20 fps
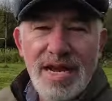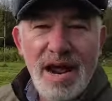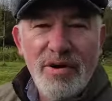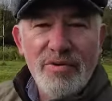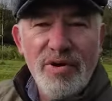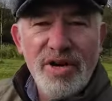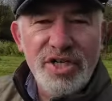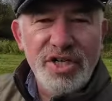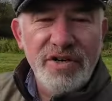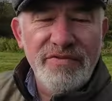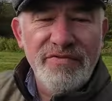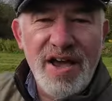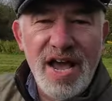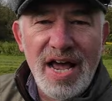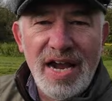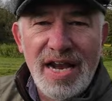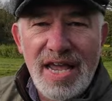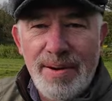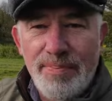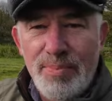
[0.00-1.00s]
Now, Richard
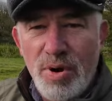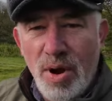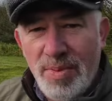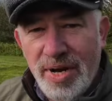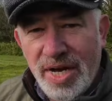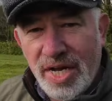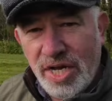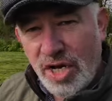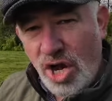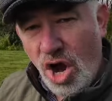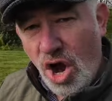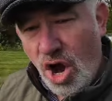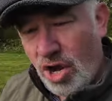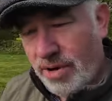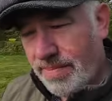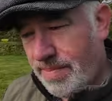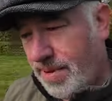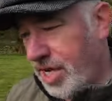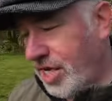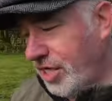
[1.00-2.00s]
Varley, a prominent
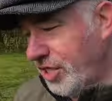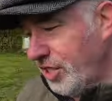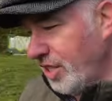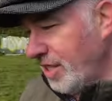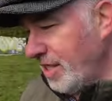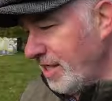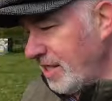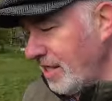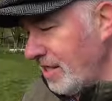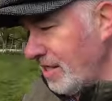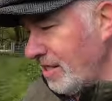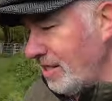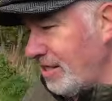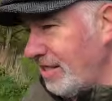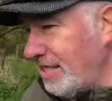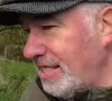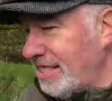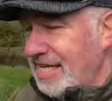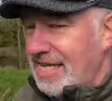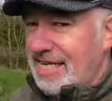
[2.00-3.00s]
corn merchant,
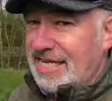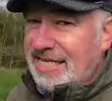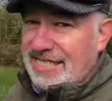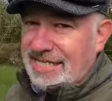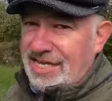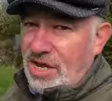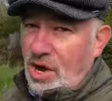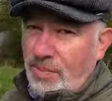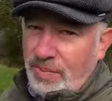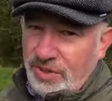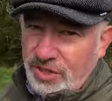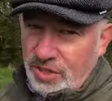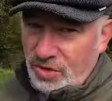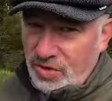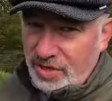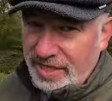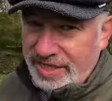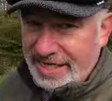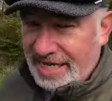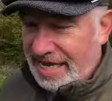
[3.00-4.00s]
seized the
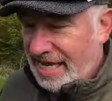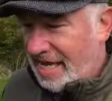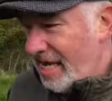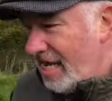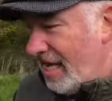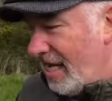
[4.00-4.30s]
opportunity